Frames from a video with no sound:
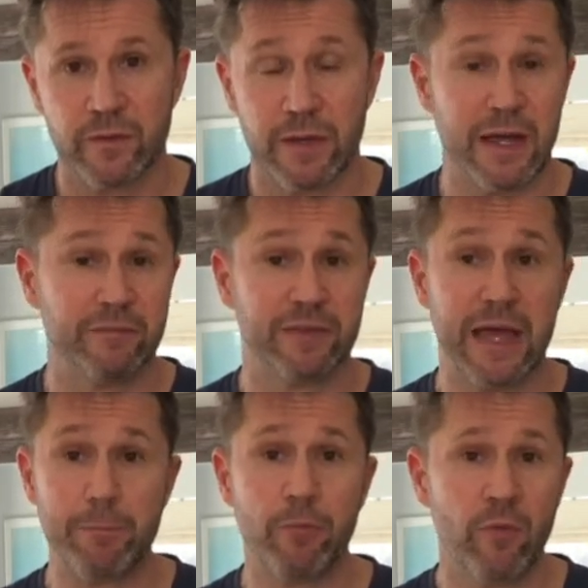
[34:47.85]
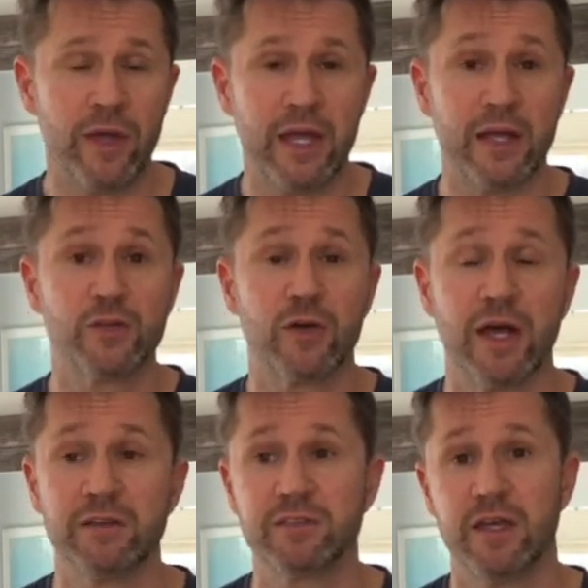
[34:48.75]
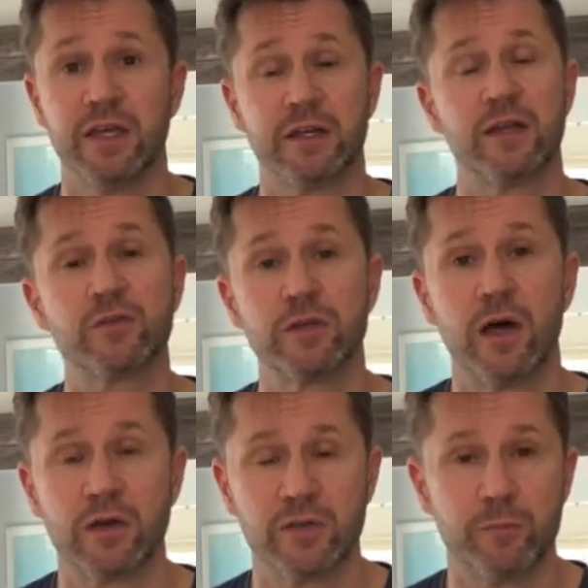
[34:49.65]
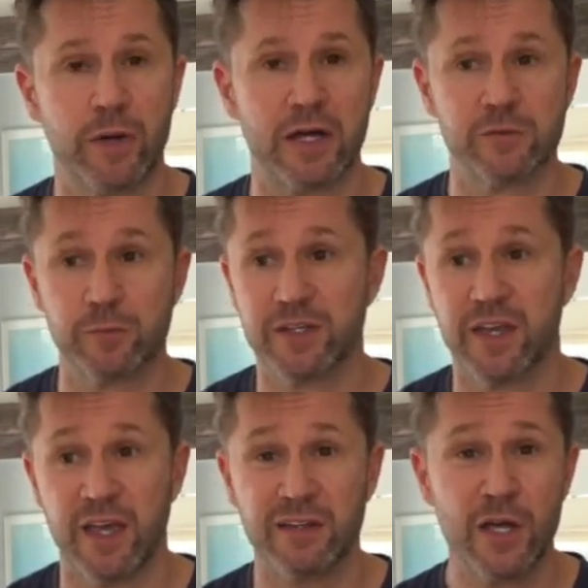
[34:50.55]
At that point, I try and stay in as long as I possibly can.